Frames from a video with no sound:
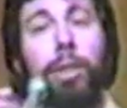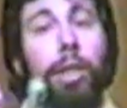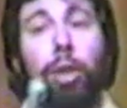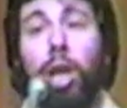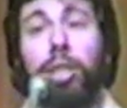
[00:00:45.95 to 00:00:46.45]

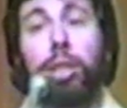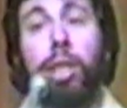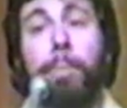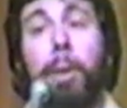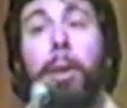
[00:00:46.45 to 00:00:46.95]
He lost
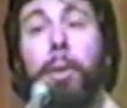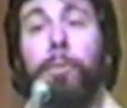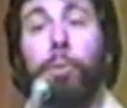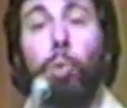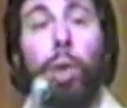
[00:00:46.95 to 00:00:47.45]
sleep
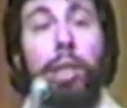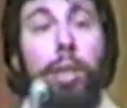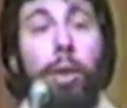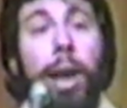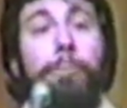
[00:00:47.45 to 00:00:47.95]
for weeks
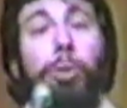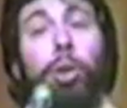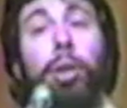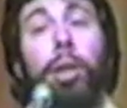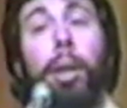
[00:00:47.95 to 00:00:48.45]
thereafter.